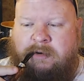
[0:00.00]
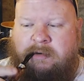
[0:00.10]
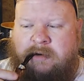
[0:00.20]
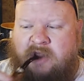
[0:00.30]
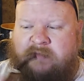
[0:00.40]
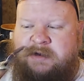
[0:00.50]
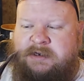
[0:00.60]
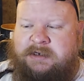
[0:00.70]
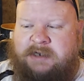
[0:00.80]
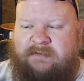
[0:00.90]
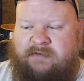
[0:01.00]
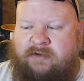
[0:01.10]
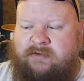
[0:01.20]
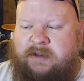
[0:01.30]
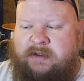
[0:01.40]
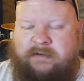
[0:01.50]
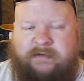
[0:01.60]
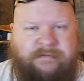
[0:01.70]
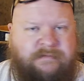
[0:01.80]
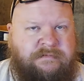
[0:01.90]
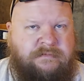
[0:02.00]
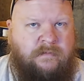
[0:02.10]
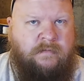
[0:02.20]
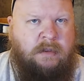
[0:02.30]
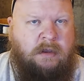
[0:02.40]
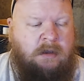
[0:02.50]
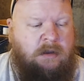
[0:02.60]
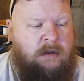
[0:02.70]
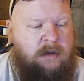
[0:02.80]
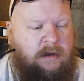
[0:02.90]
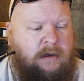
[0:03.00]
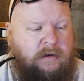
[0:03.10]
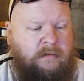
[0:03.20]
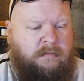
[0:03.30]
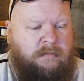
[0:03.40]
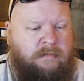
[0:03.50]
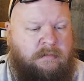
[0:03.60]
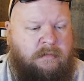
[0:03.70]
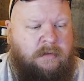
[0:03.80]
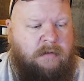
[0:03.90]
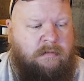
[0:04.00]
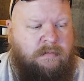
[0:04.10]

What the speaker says: as much as I've used this, it